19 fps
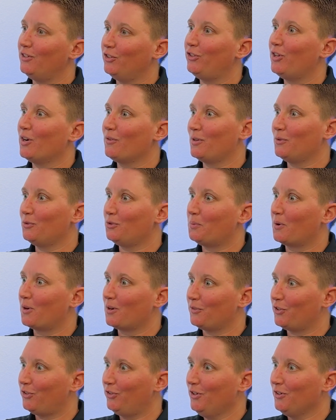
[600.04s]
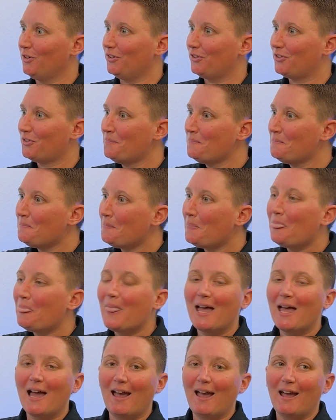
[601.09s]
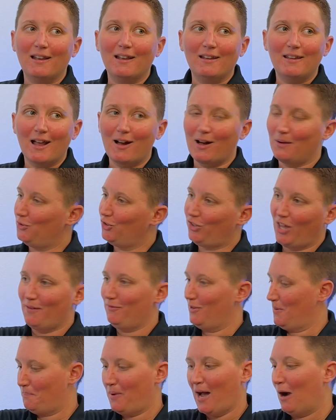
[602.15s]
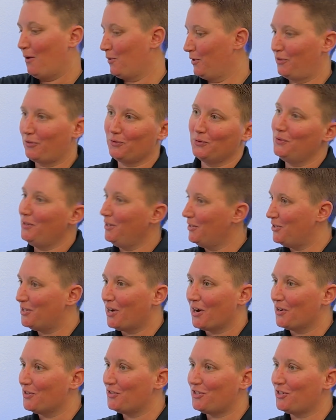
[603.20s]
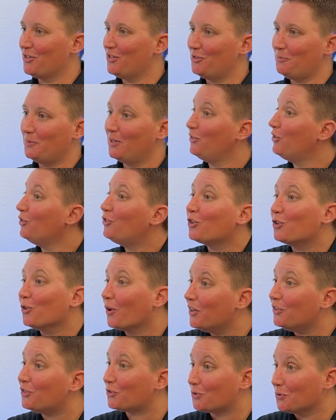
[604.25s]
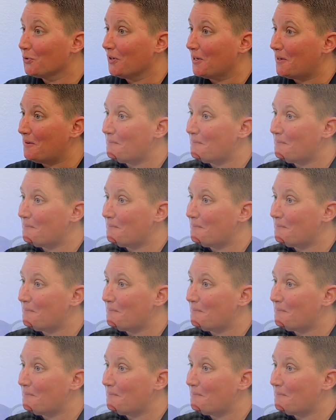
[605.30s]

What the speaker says: discovered it was part of a series. And now I'm just having to power through the entire series because it's a great story.